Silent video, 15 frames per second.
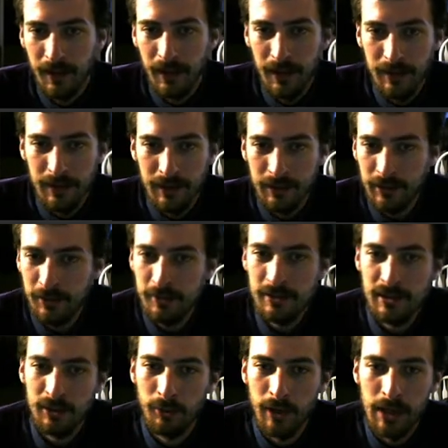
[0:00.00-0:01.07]
And then
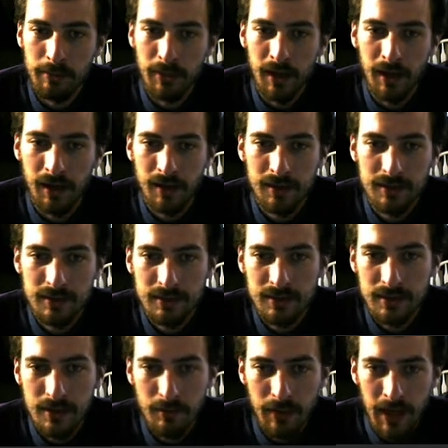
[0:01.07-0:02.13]
using the
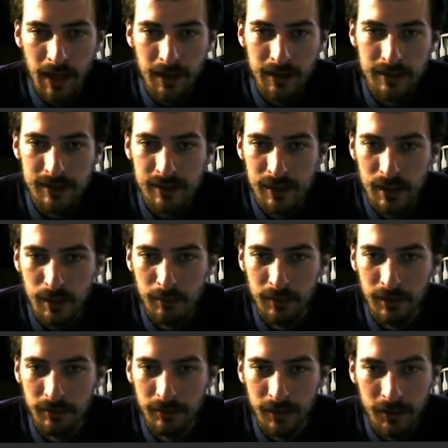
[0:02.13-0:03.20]
whitebox package, determine
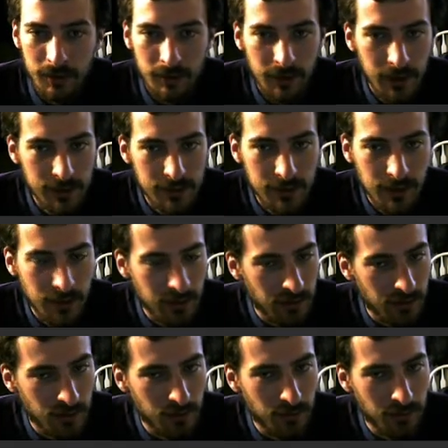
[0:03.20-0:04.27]
the flow direction and the
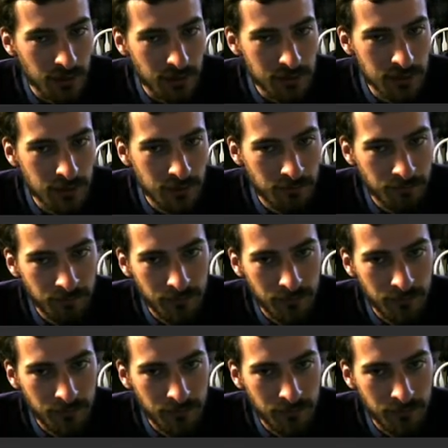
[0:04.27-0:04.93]
accumulation.